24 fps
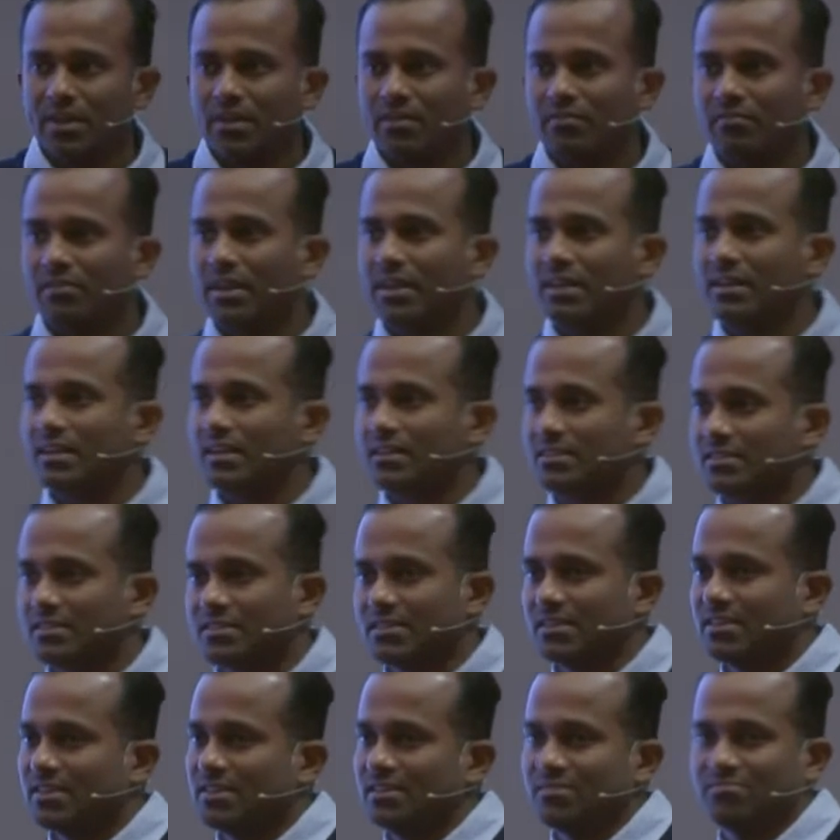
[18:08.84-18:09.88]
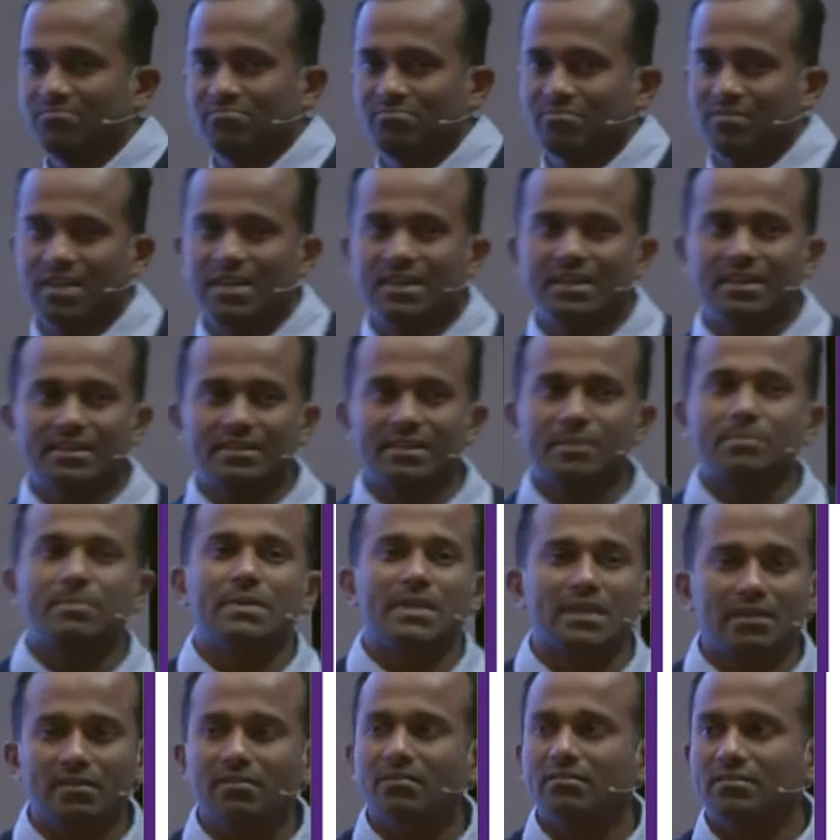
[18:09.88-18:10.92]
various uh,
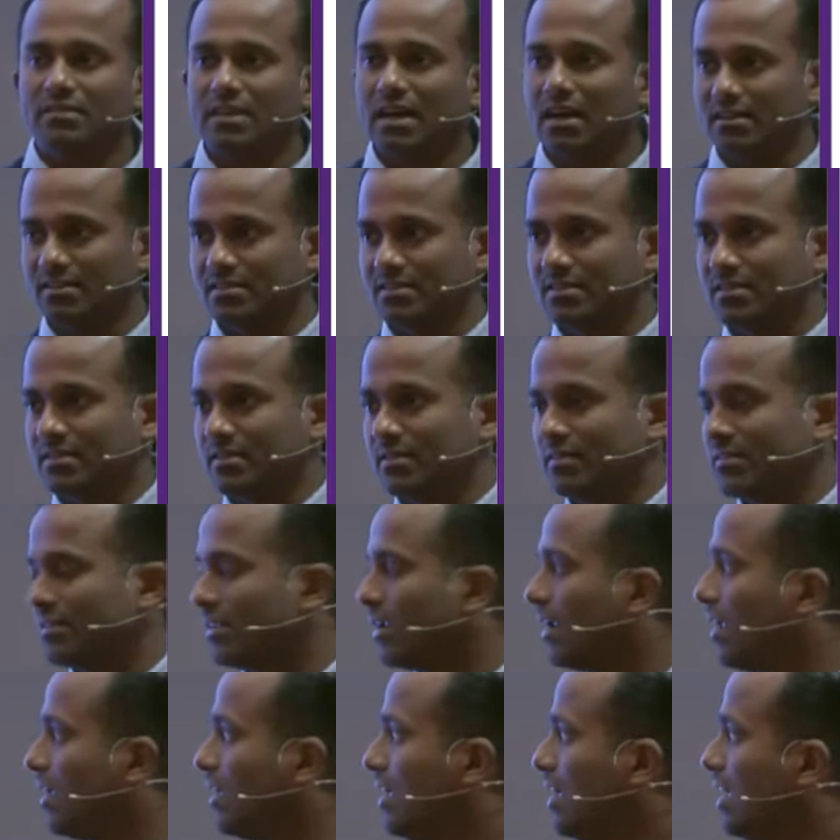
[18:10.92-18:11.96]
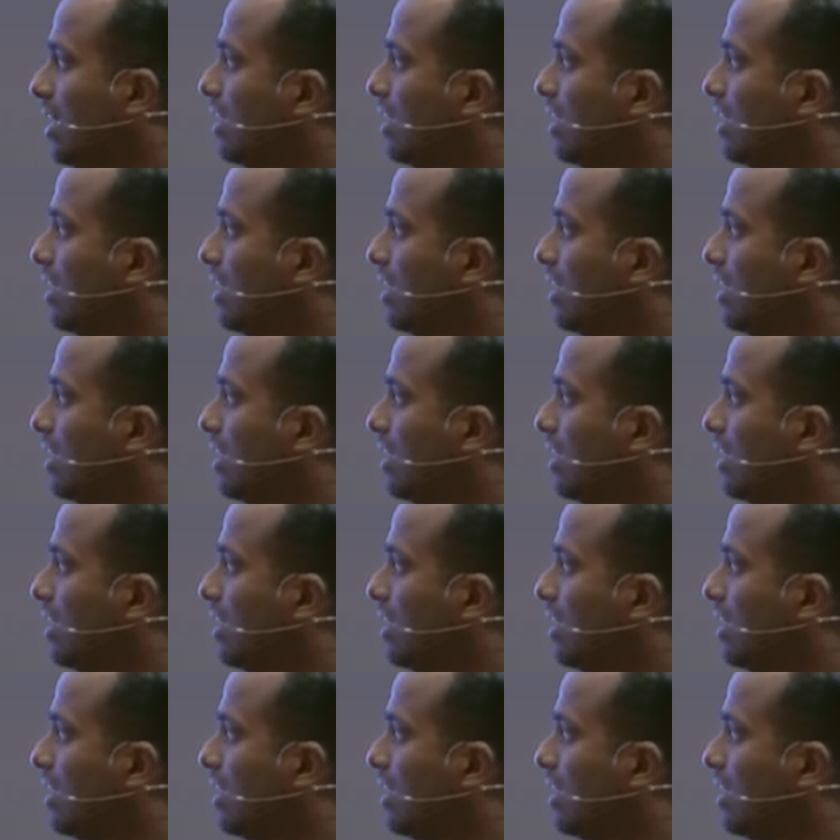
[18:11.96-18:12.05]
intercepting tasks. Right?